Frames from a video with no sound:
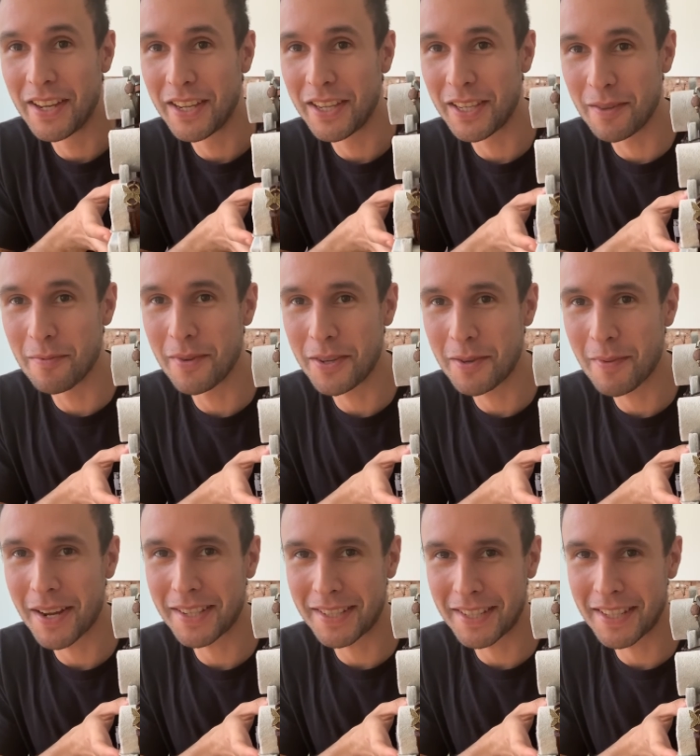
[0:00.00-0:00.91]
you, you
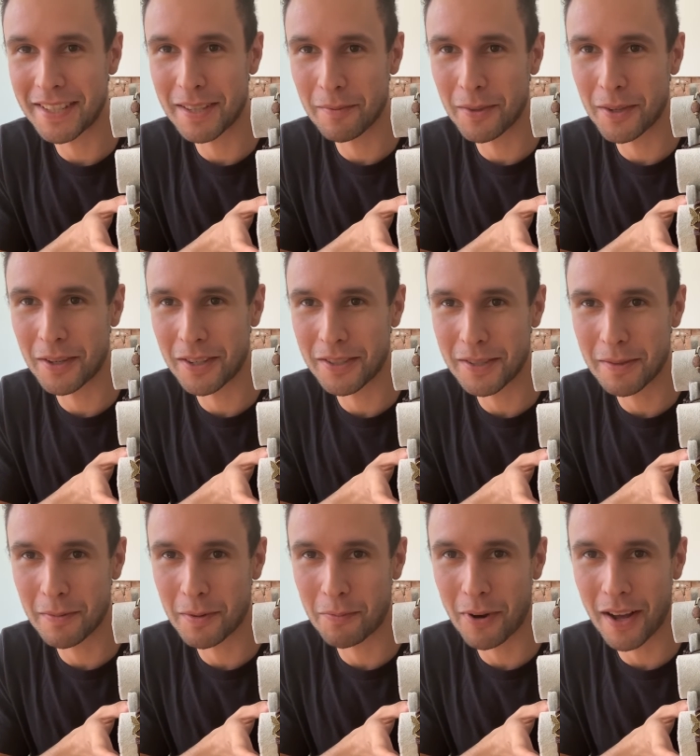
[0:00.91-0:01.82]
might see similar,
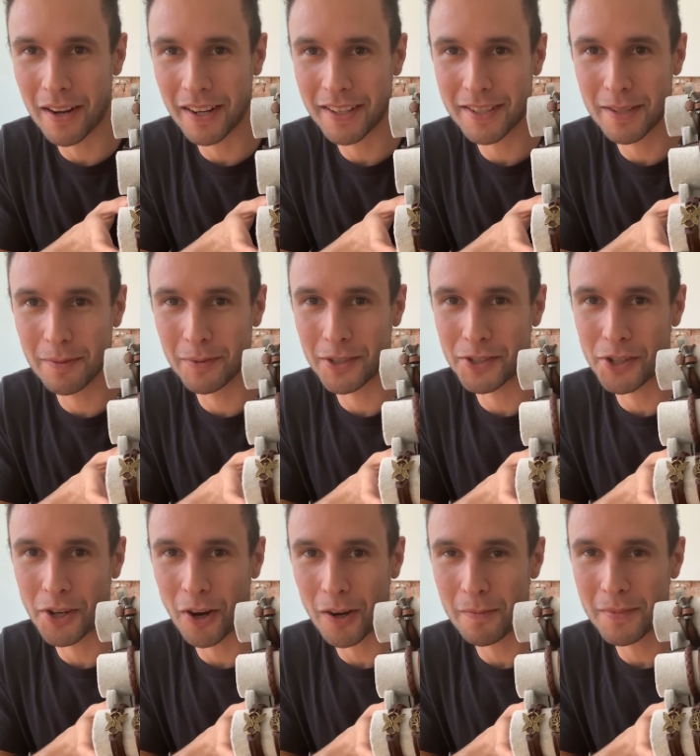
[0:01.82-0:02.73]
similar products, similar
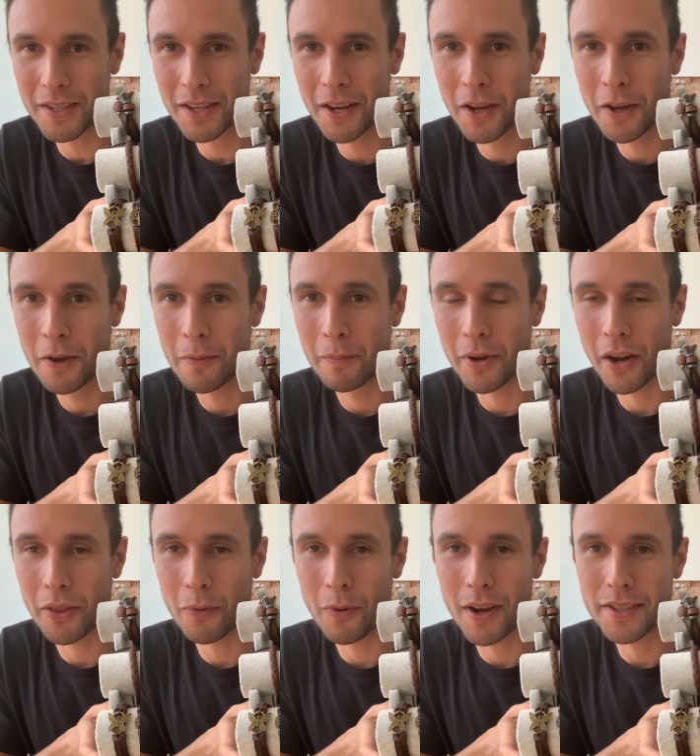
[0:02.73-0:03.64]
charms, but
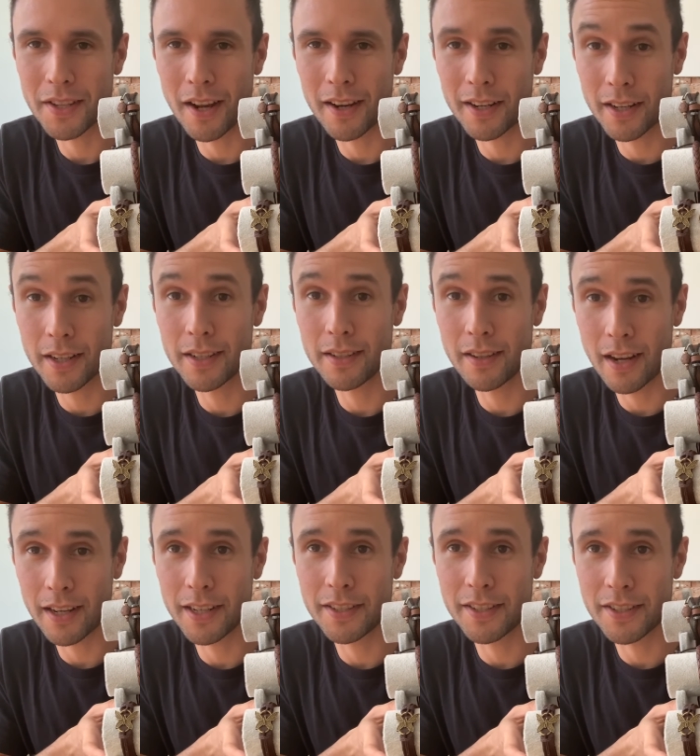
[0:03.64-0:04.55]
otherwise I'm going to,
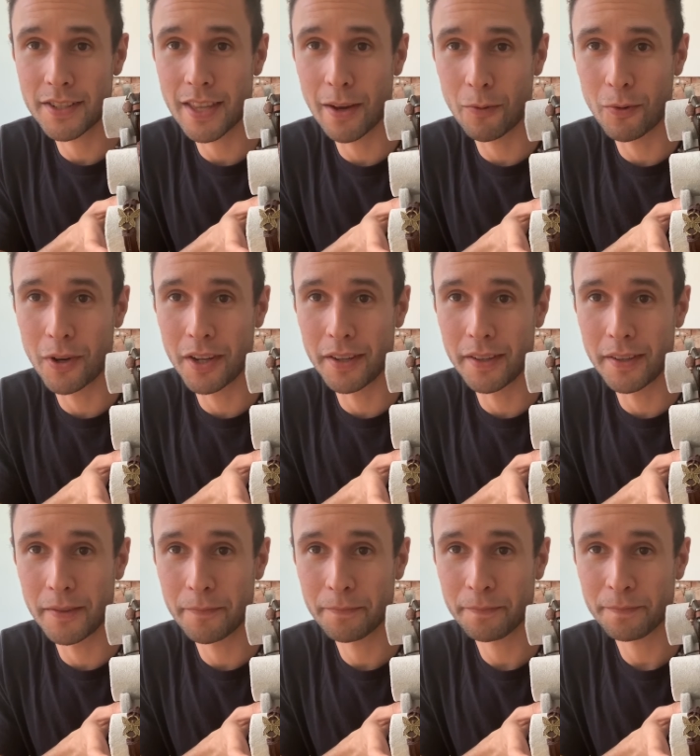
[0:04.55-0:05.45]
I'm going to ditch that
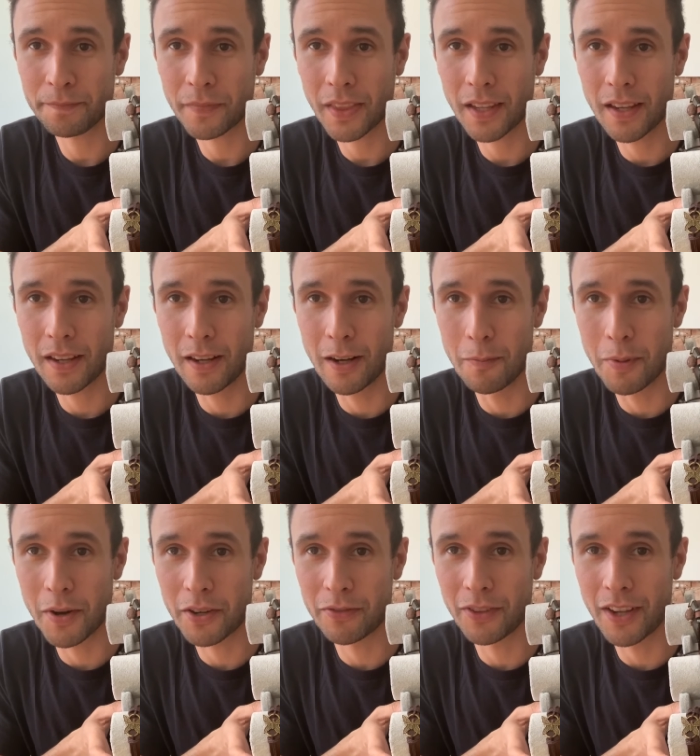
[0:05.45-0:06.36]
one uh,
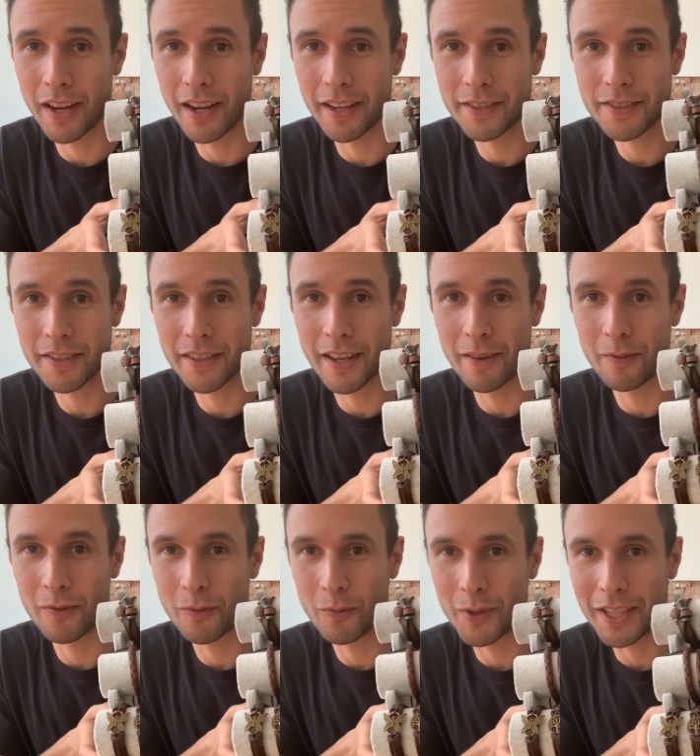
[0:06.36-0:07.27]
butterfly so that
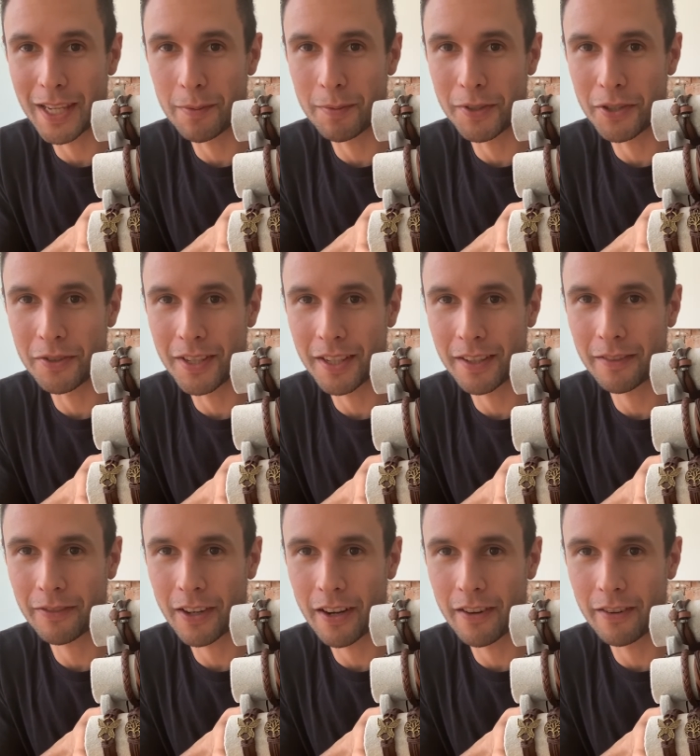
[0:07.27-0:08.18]
we keep it unique
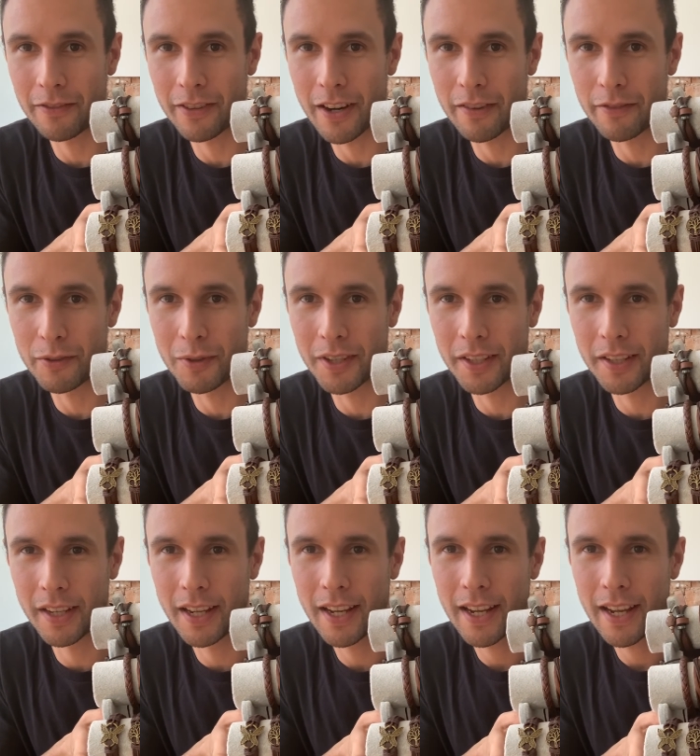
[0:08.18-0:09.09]
for, for everyone.
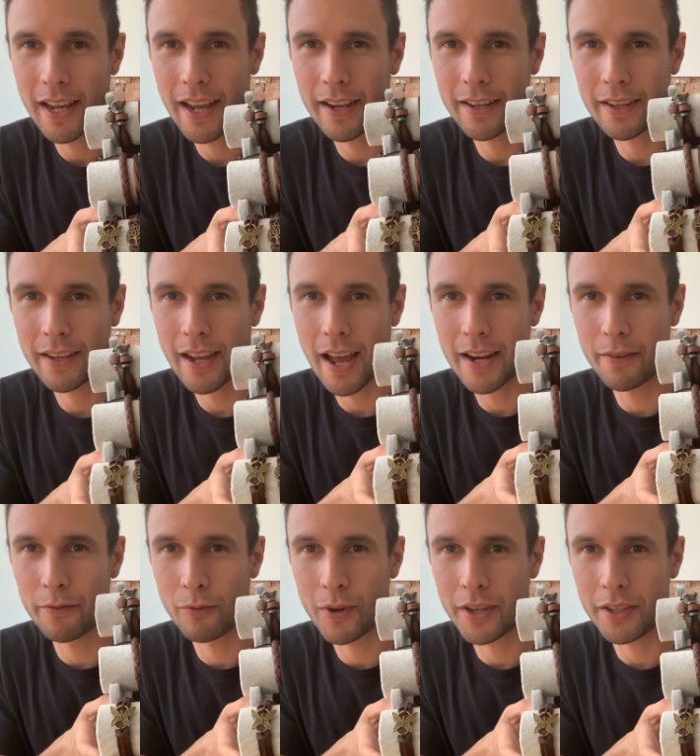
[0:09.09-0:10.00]
And kind
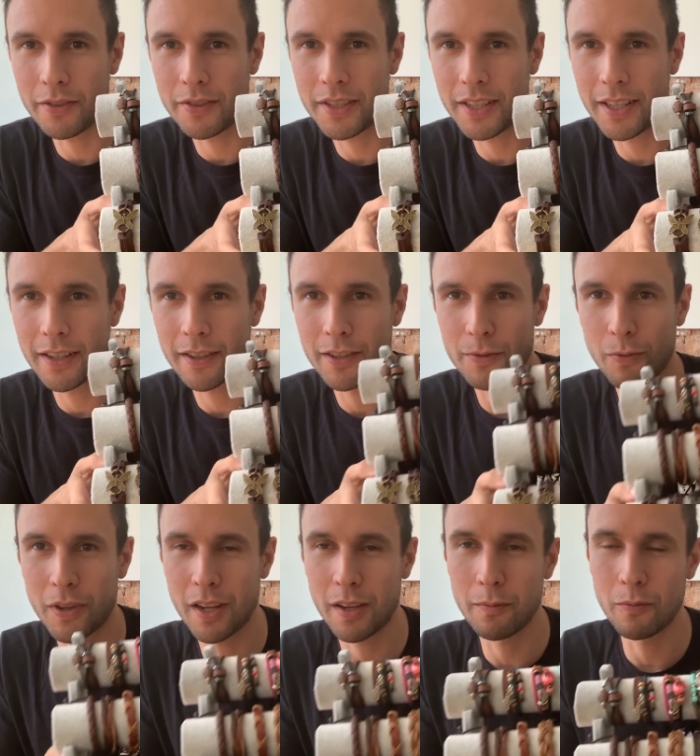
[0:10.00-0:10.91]
of what you see here is
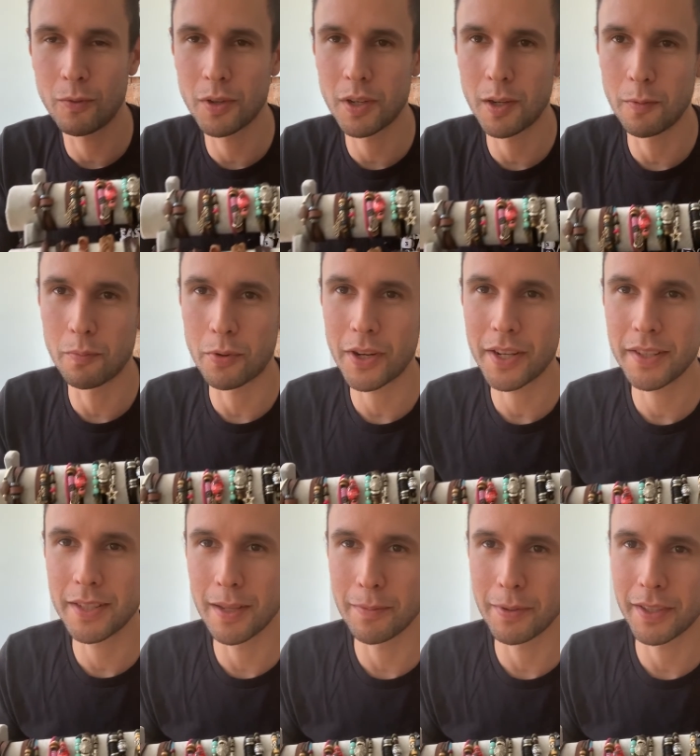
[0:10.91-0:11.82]
what I'll, what I'll bring
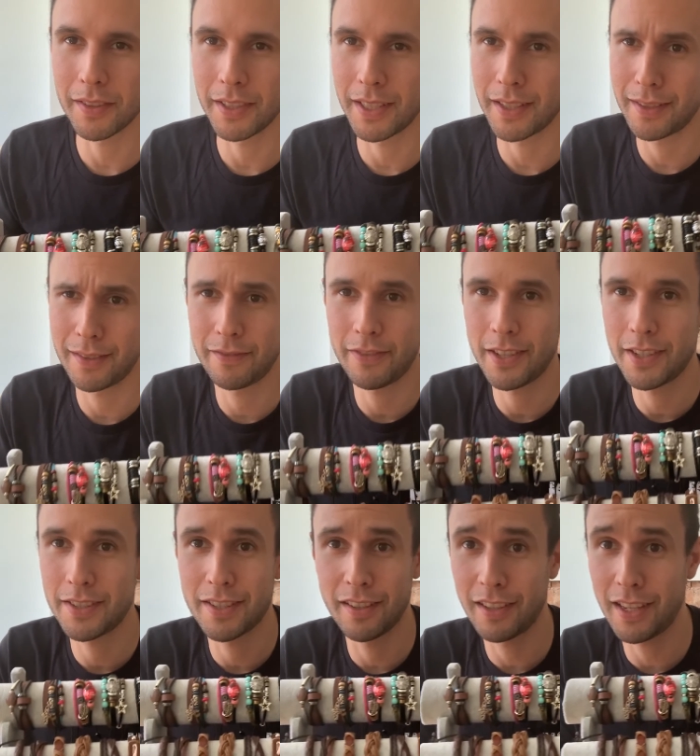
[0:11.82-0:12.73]
typically. And if I
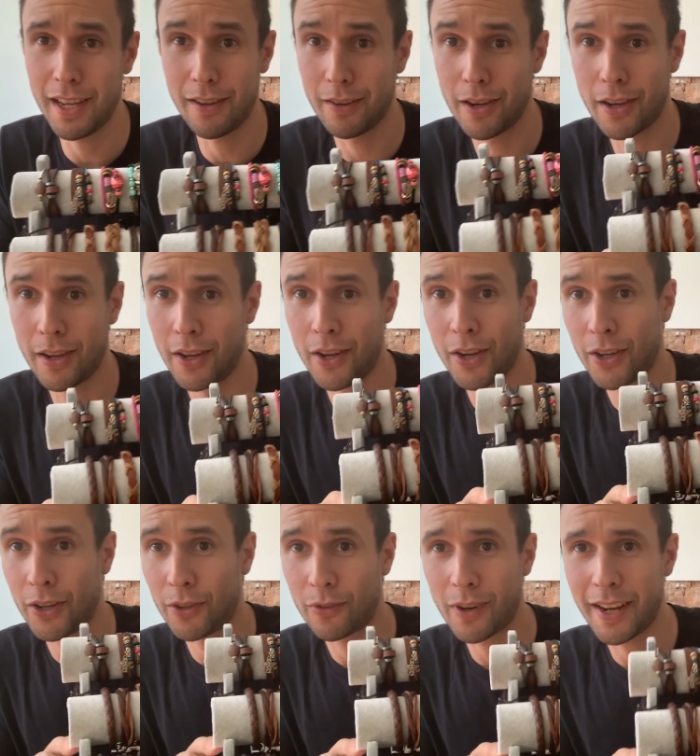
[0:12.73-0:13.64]
sell out,
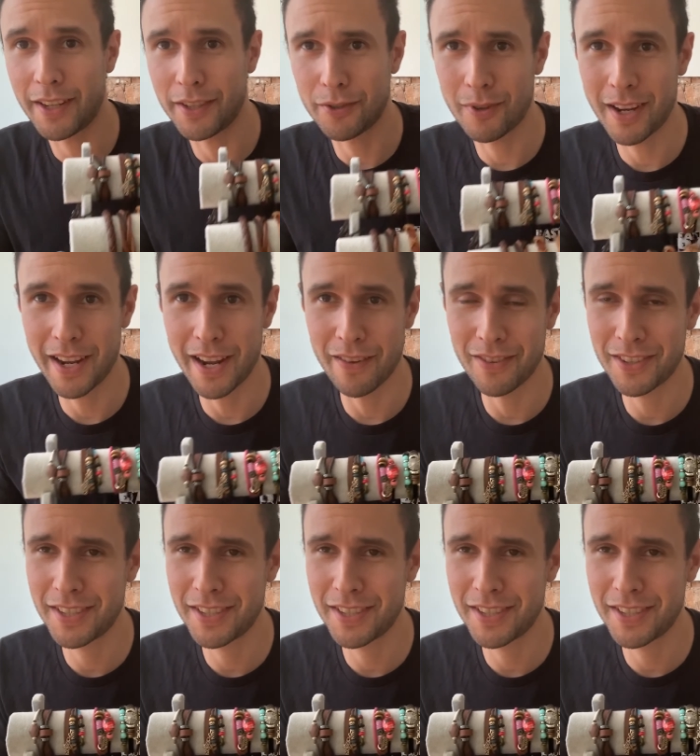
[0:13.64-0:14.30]
great. Do I ever